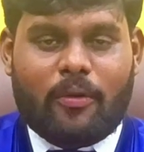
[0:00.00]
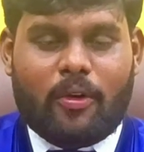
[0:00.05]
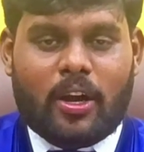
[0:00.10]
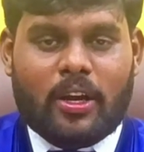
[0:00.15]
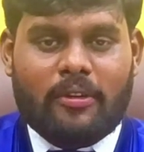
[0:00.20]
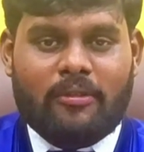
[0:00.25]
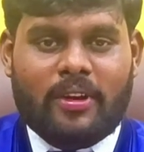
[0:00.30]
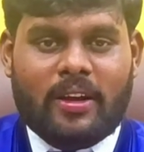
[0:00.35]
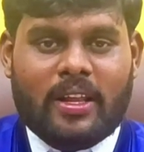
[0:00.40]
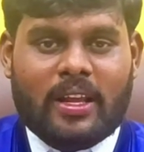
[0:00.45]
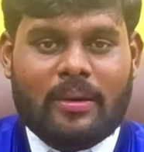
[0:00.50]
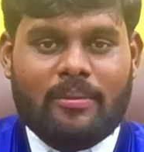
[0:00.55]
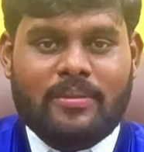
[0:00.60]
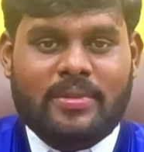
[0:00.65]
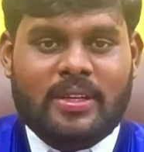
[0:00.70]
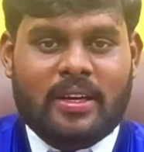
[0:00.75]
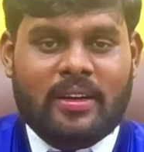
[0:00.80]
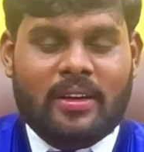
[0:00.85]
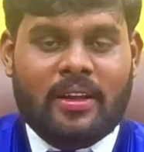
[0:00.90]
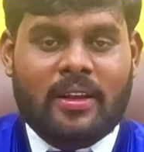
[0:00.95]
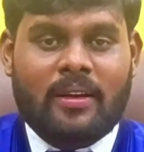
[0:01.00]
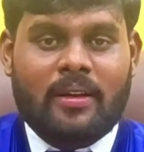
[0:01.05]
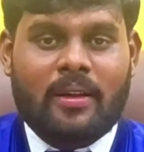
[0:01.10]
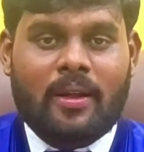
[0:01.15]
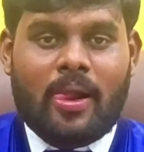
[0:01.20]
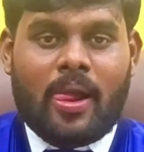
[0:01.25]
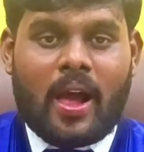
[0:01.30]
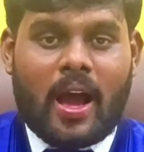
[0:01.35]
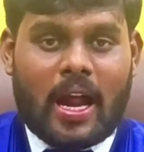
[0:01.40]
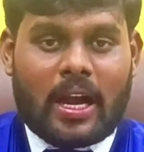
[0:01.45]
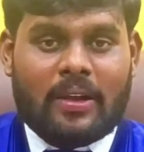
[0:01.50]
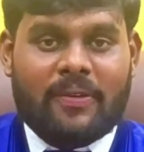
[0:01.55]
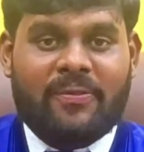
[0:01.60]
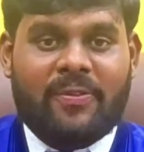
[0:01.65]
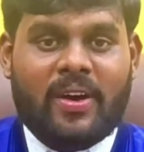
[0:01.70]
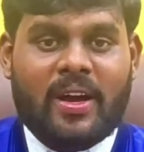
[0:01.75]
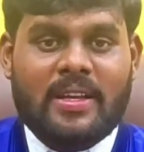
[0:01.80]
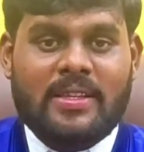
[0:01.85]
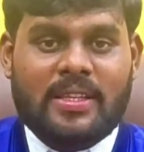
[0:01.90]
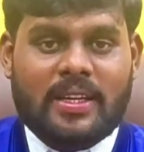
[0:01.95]
Whatever it comes under
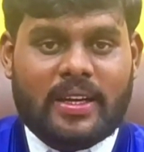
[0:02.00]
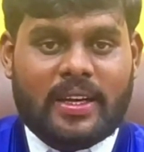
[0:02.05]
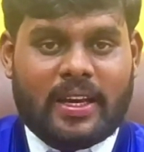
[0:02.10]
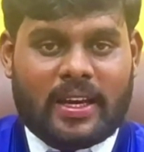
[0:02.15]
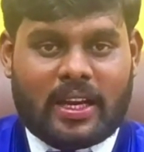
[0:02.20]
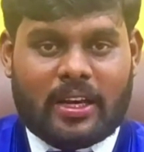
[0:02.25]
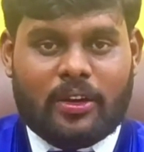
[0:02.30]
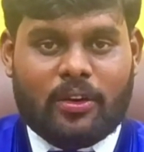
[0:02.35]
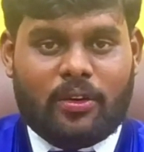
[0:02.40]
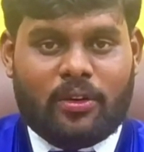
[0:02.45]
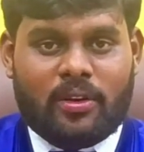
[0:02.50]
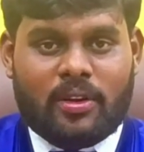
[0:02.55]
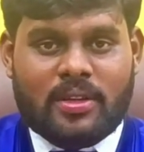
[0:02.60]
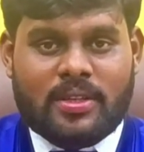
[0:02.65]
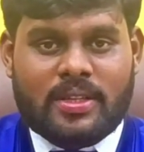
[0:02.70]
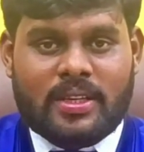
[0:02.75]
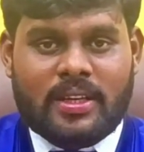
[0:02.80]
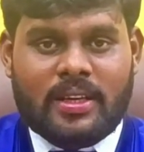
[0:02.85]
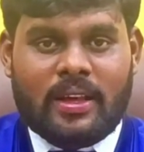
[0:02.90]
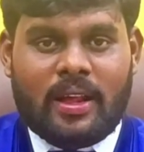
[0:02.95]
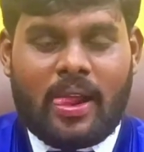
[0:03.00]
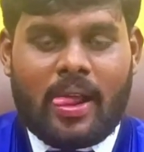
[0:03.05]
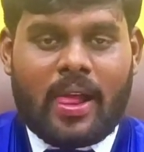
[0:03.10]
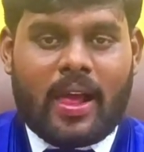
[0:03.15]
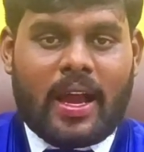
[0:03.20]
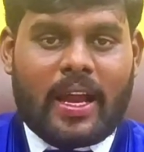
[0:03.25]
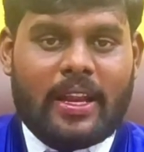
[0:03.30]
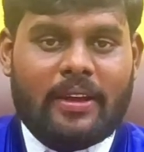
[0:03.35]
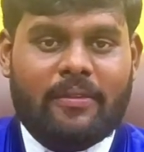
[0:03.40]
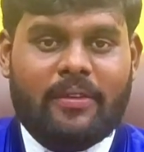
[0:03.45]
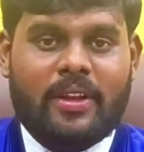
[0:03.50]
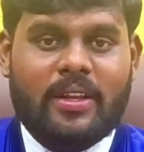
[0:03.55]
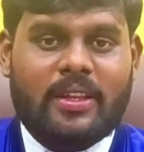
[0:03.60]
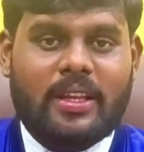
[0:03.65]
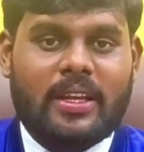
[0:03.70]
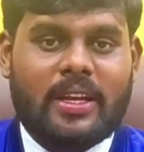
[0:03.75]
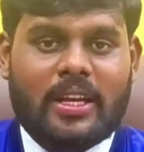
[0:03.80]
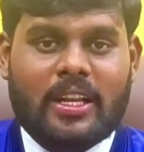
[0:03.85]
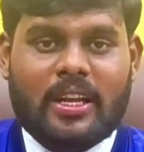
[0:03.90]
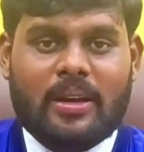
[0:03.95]
advanced technology,
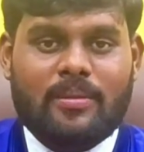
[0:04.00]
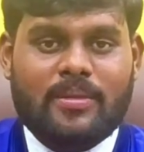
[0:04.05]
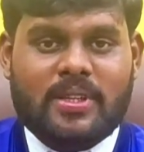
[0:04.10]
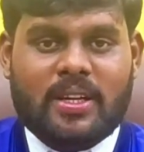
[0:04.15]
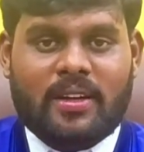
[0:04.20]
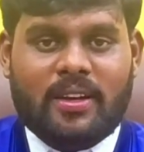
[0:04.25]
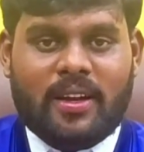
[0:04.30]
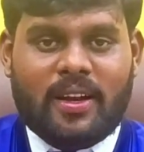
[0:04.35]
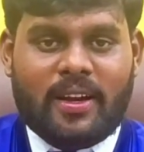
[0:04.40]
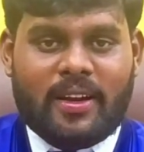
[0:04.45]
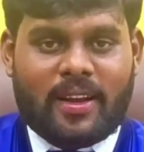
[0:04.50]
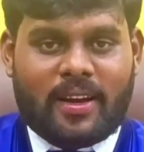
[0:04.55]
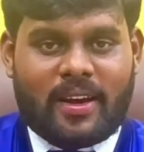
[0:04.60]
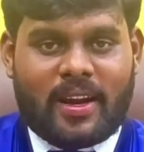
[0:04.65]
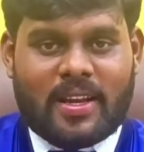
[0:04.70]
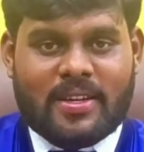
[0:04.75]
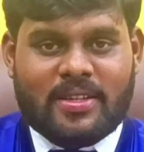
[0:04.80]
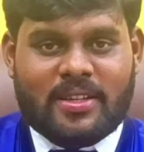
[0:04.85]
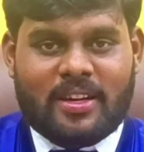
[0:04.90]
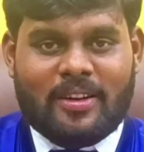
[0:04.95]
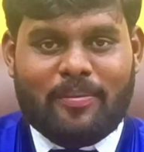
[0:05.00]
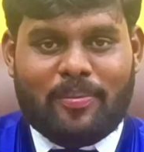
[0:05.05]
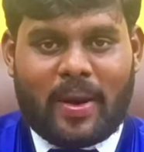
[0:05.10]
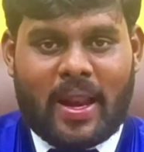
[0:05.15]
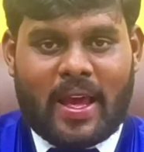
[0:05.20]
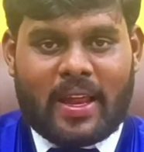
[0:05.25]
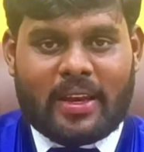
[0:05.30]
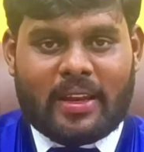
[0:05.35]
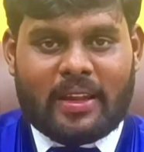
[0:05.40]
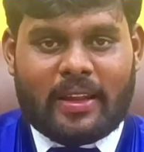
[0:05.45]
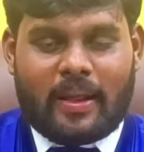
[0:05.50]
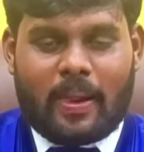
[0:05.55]
everything it comes under international planning.